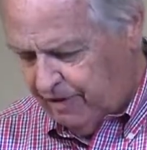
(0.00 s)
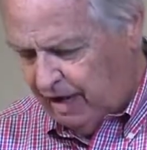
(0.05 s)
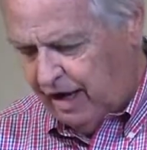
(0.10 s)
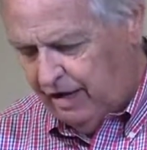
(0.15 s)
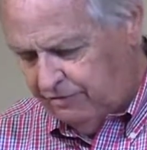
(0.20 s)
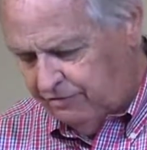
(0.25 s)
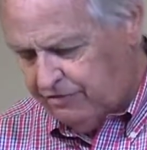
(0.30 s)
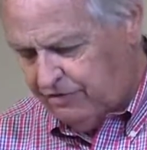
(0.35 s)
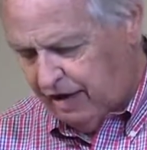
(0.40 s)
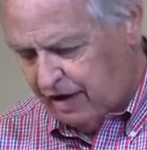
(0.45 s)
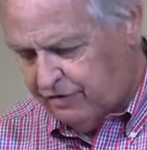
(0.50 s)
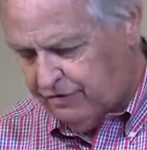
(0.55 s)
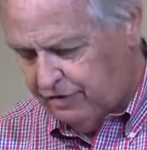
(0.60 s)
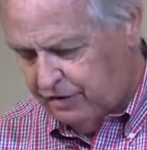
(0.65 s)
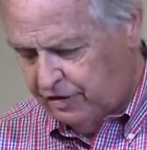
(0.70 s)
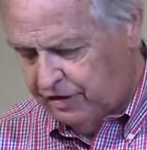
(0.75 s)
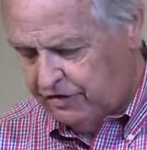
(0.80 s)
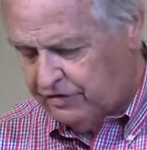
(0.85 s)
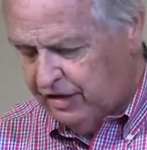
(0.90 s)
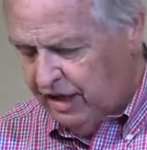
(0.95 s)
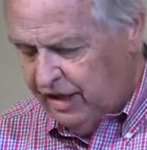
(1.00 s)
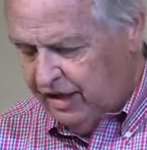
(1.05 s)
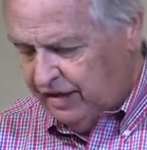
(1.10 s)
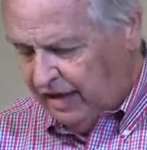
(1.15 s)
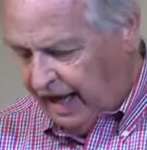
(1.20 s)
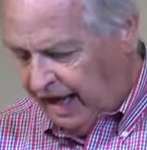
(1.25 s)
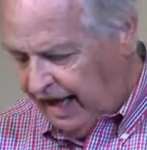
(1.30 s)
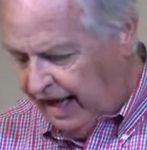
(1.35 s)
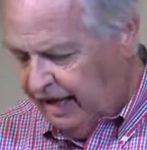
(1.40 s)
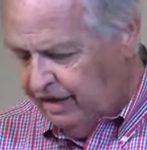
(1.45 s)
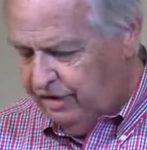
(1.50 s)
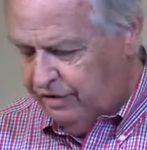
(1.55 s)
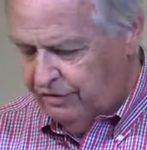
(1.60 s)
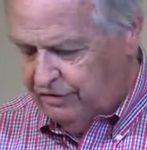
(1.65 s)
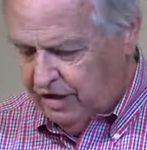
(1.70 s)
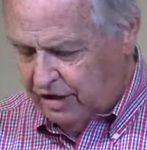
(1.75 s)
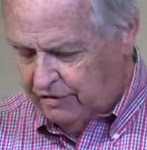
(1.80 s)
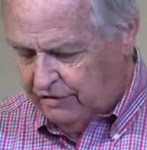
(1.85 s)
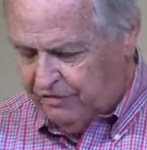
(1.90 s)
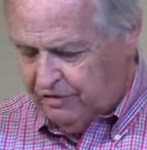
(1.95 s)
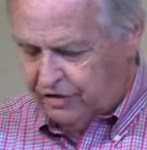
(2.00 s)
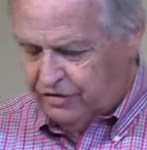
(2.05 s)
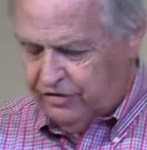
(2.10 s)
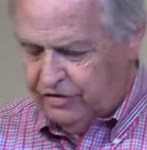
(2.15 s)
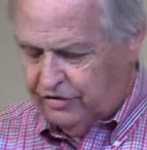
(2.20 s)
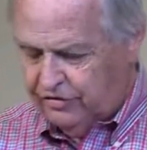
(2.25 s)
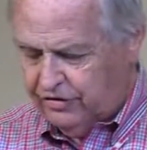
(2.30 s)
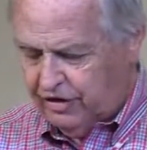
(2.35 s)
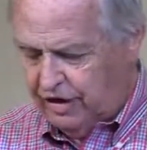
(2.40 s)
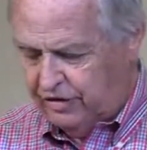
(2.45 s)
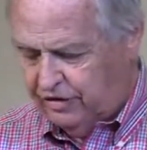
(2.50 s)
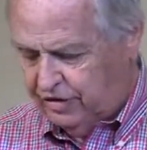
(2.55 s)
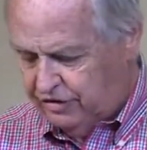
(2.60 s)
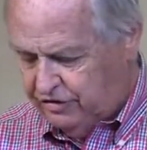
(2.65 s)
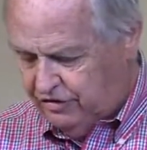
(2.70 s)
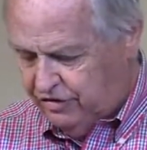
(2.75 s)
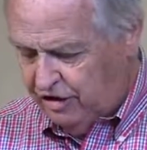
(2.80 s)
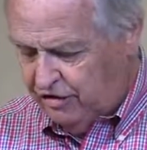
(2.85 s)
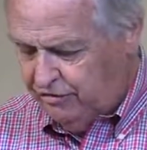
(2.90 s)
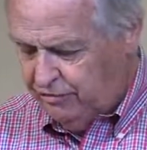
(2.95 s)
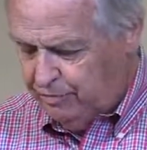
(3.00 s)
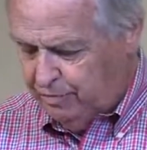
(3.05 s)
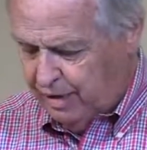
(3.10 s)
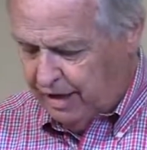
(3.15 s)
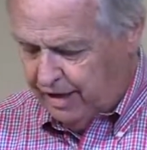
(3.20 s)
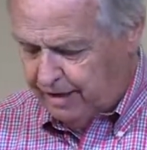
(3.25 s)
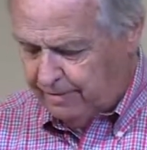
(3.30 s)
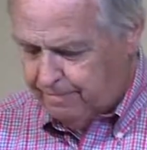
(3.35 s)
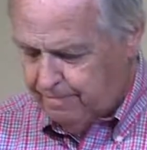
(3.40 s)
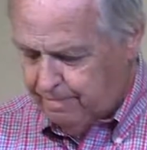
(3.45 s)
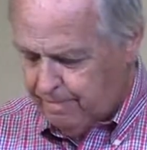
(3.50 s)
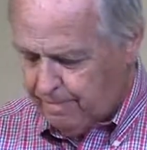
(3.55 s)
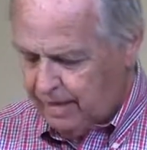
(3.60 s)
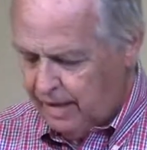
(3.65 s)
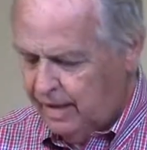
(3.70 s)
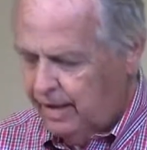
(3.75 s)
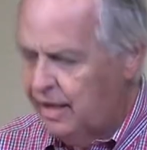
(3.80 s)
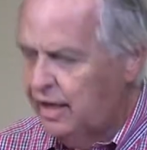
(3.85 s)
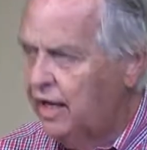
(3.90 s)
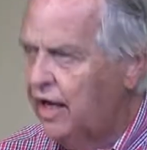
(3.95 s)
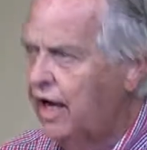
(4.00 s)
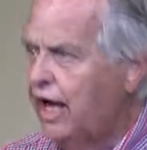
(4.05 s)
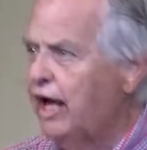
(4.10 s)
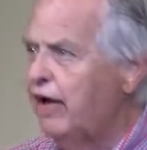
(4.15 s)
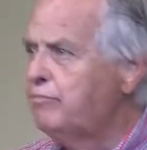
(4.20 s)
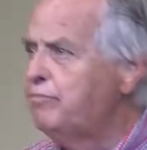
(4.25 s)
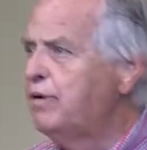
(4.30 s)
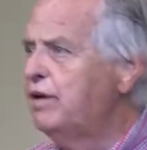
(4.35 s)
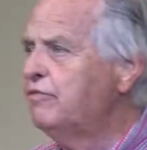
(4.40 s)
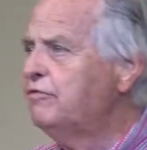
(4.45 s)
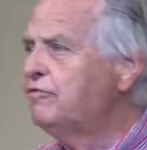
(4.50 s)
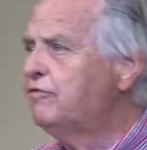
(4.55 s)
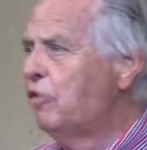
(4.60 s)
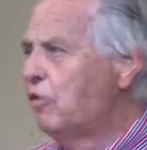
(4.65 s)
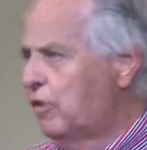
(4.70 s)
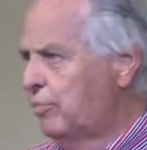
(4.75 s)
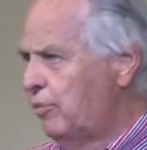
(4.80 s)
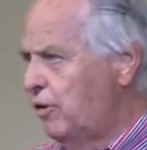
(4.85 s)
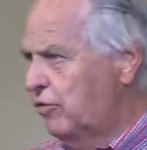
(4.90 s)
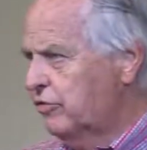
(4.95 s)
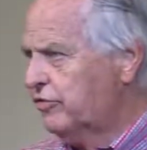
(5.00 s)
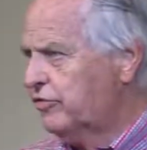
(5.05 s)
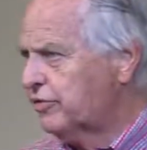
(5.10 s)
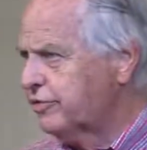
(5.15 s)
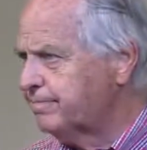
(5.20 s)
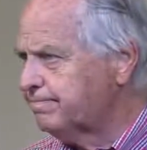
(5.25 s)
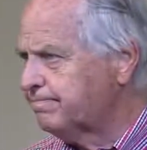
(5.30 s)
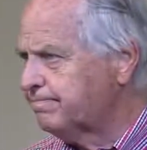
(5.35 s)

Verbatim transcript: unfaithfulness, the hand of the officials and the chief men have been foremost.